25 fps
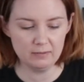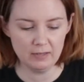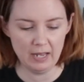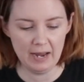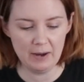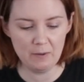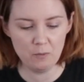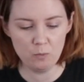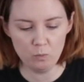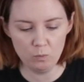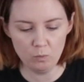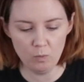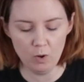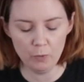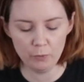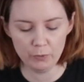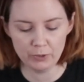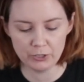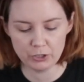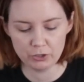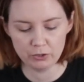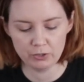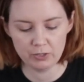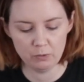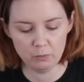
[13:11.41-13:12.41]
I
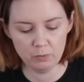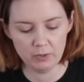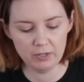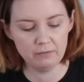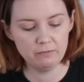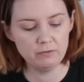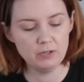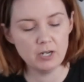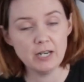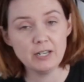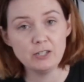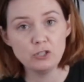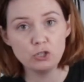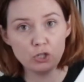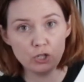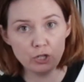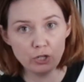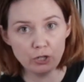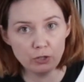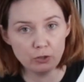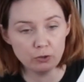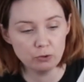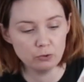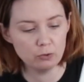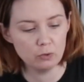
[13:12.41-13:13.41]
originally would have done
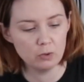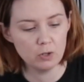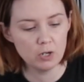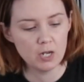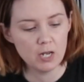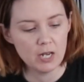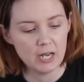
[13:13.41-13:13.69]
2